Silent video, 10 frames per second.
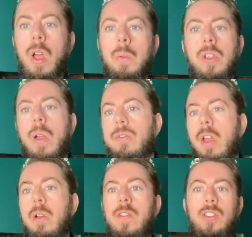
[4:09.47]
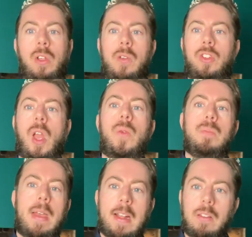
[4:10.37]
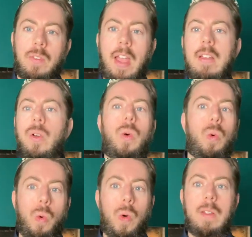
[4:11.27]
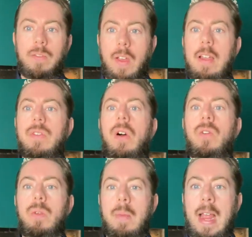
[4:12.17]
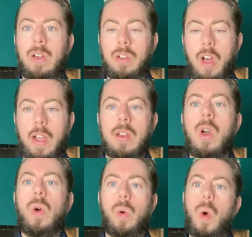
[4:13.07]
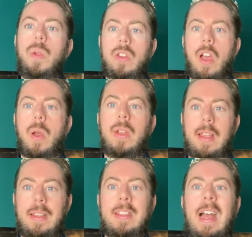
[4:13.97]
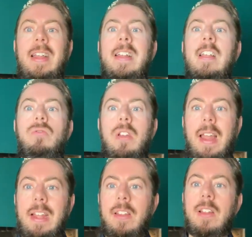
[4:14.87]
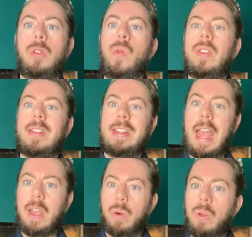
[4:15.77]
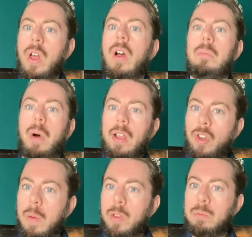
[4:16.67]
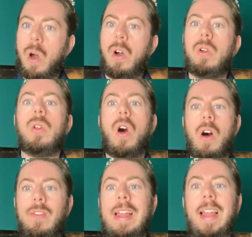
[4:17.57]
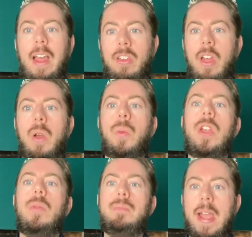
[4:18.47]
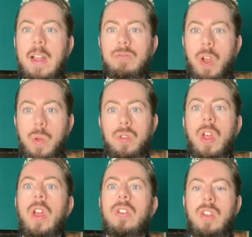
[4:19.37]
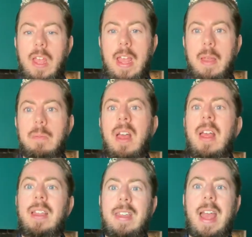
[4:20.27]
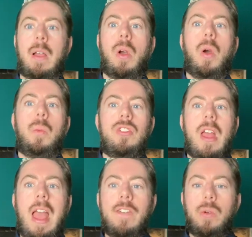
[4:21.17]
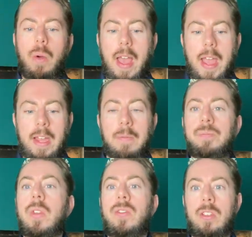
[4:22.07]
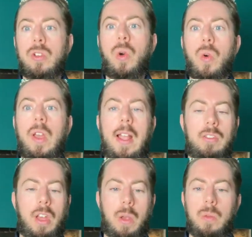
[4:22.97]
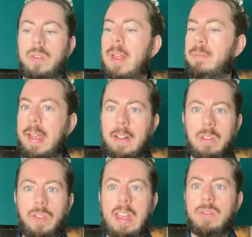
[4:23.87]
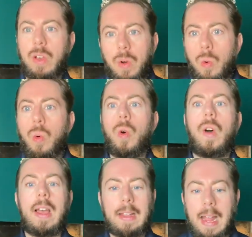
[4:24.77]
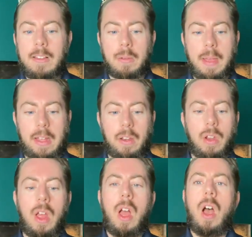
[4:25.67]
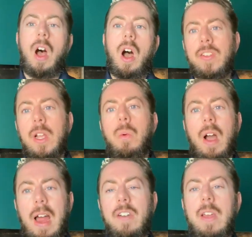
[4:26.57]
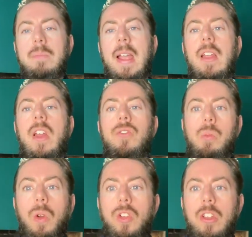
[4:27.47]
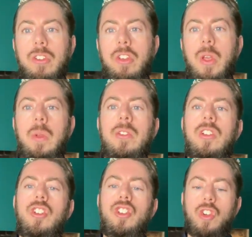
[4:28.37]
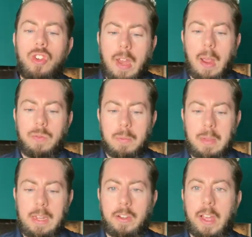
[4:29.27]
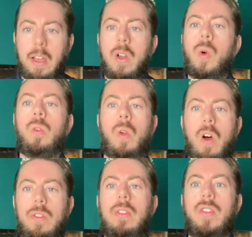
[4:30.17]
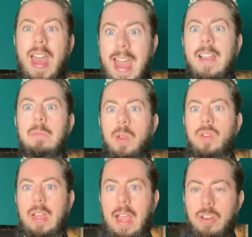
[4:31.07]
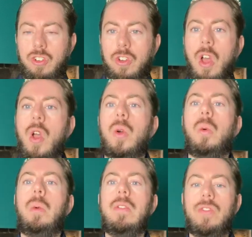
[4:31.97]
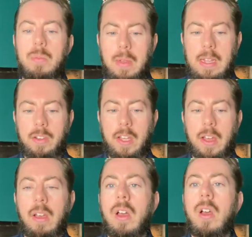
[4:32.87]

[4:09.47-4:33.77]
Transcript: We don't know if it's going to go in Meghan's favour or in favour of the Mail Online. All we know is that it is relating to the sale by Thomas Markle of a letter which Meghan wrote to him. Now, whichever way this court case goes, in Meghan's favour or against Meghan, I think what Harry and Meghan have wanted to do is to shut down the media, or rather their communication with the media,